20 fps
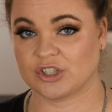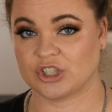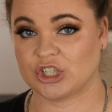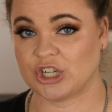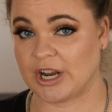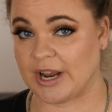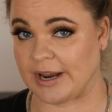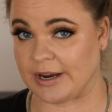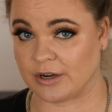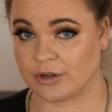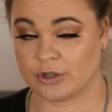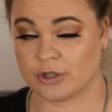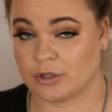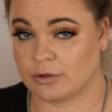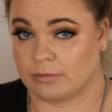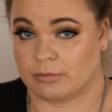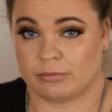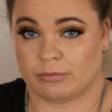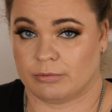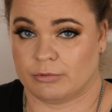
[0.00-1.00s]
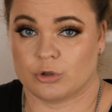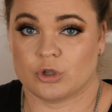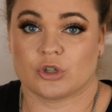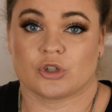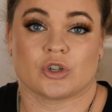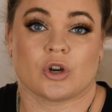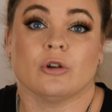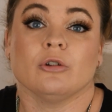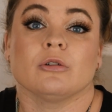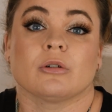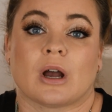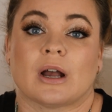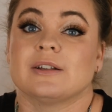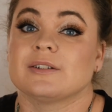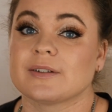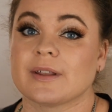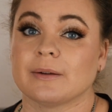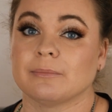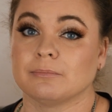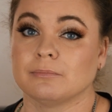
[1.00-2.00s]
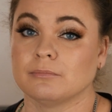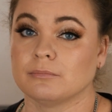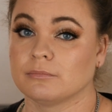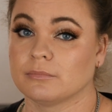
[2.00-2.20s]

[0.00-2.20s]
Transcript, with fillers: change, just show you guys them.